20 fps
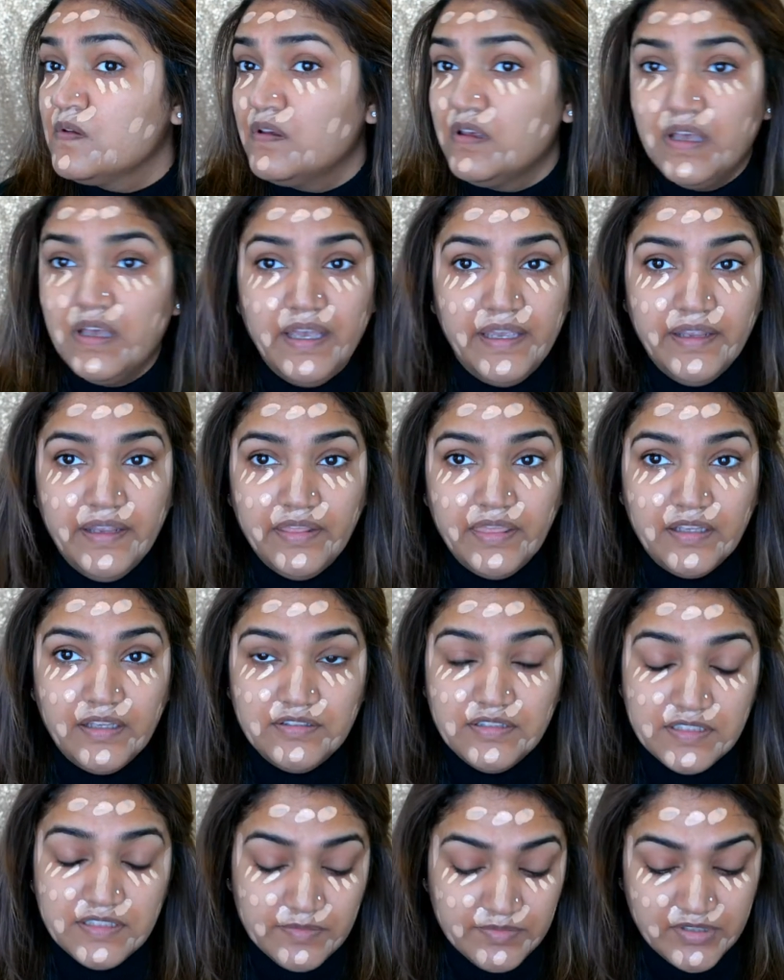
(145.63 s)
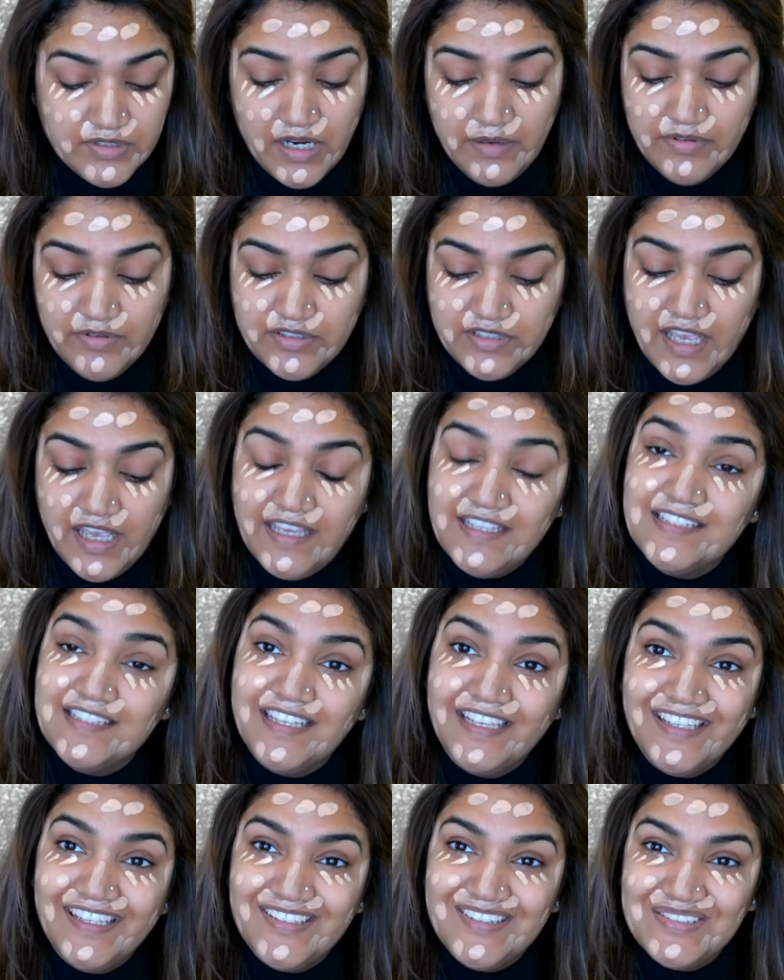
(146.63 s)
I hit 1,000 subscribers, guys.
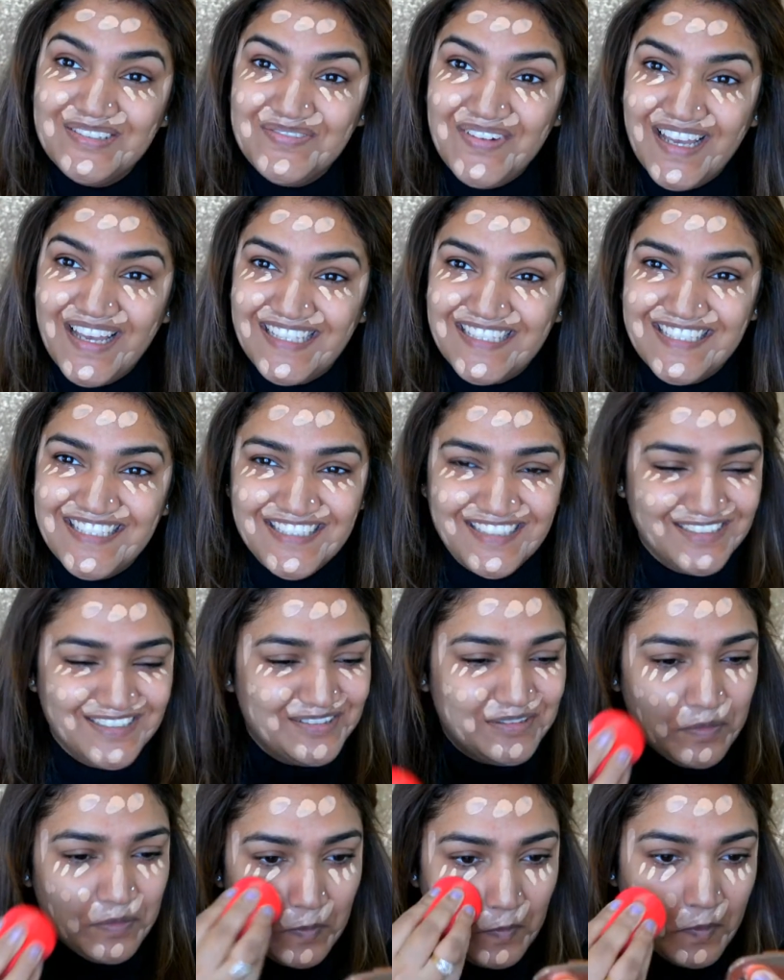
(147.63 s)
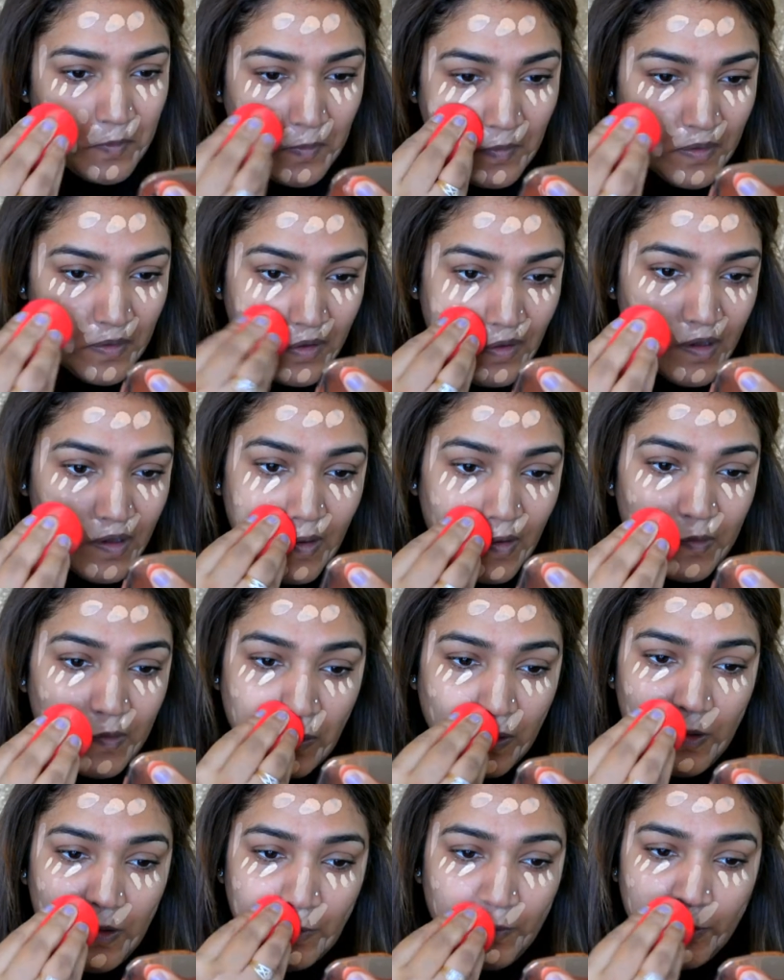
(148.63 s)
Thank you so much. And
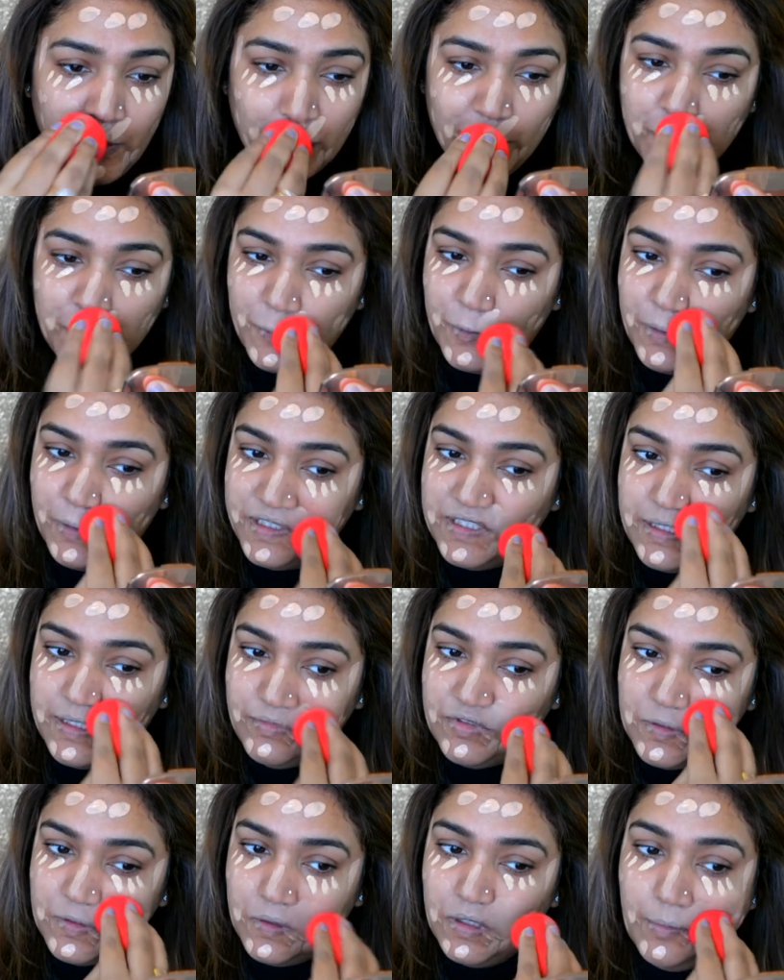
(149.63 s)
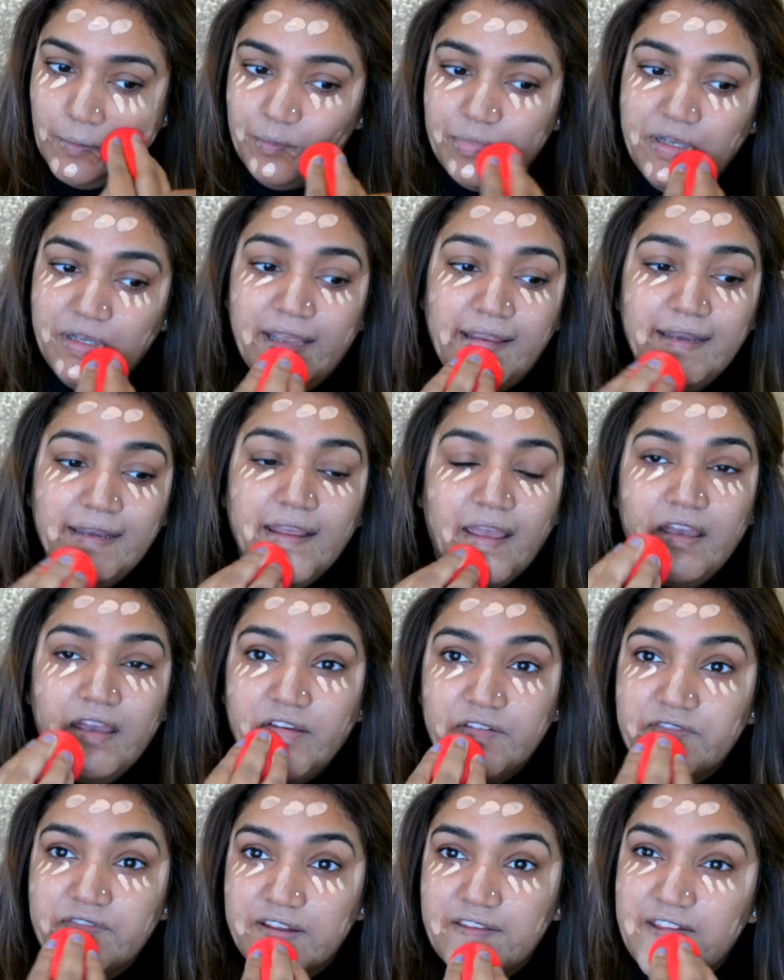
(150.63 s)
all I'm going to do is I'm just going to blend
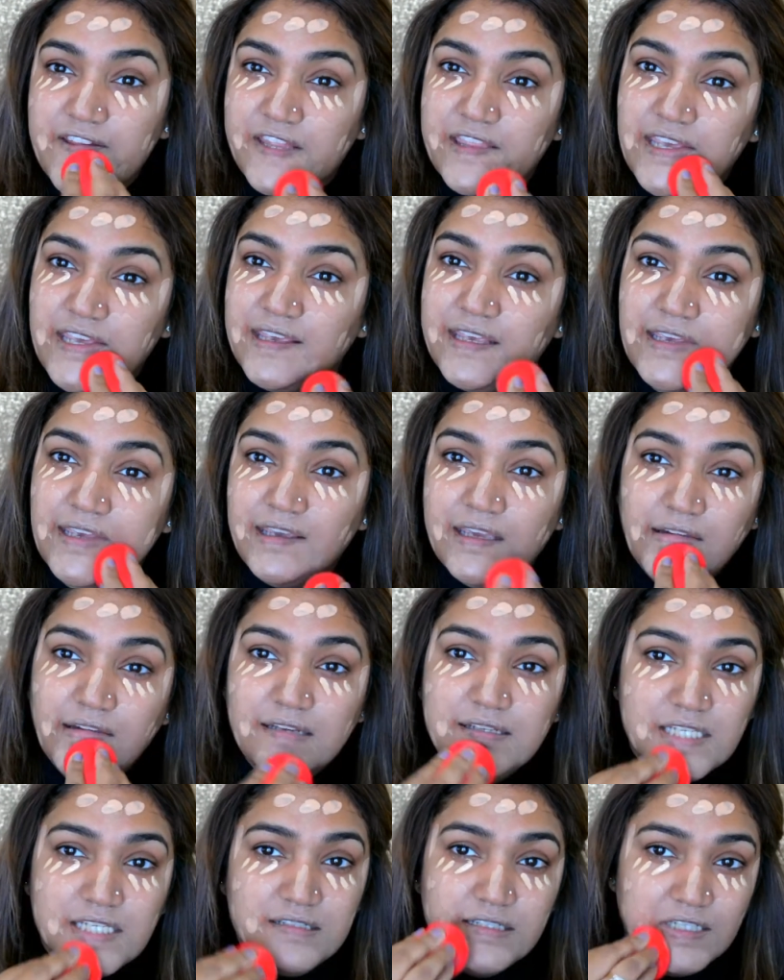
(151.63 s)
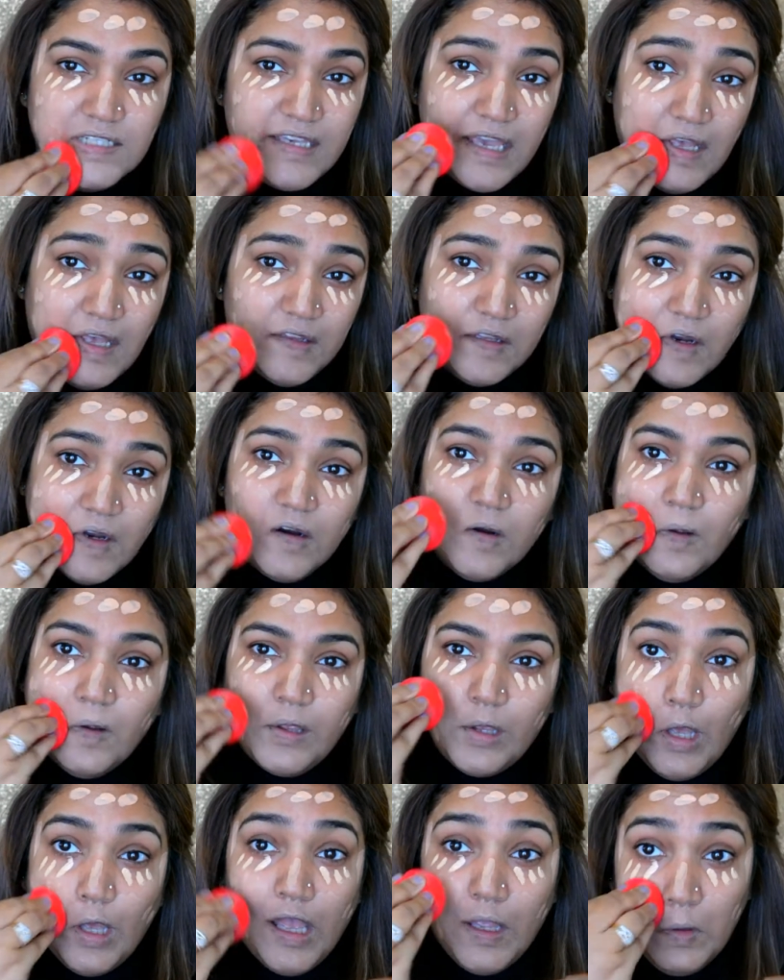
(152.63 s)
everything in together.
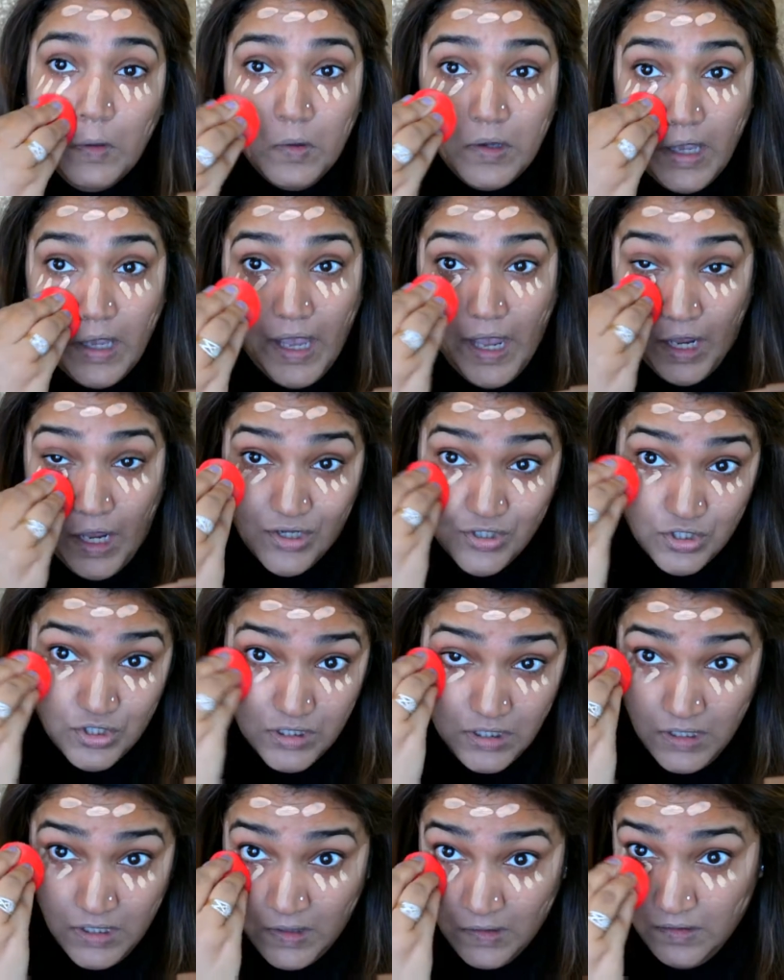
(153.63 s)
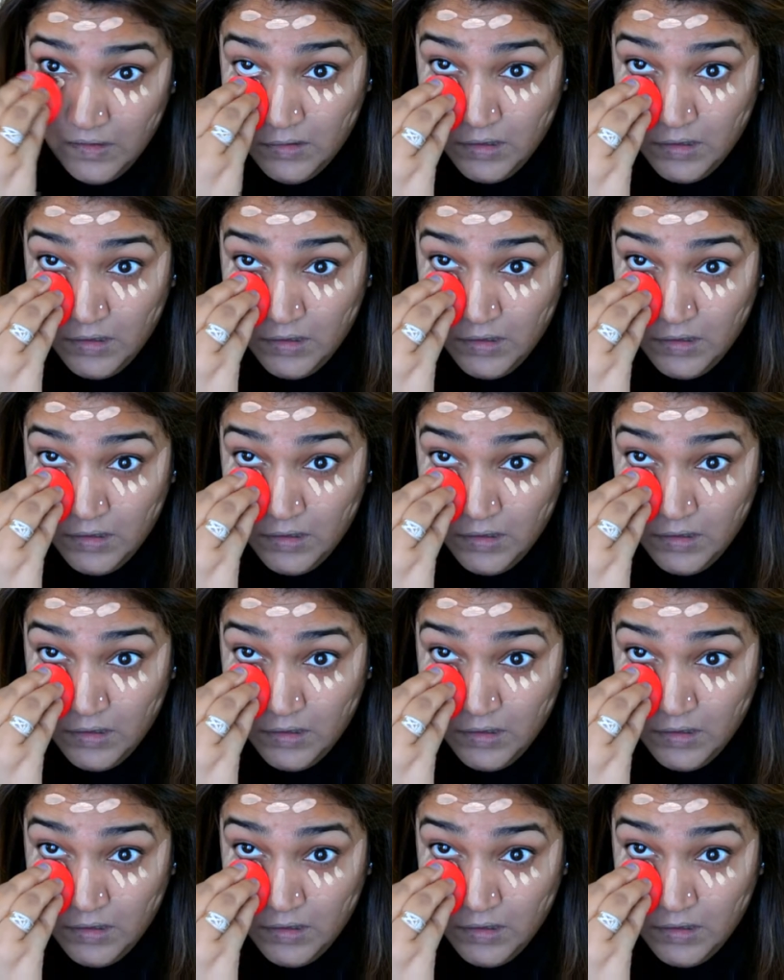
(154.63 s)
Okay, I look ashy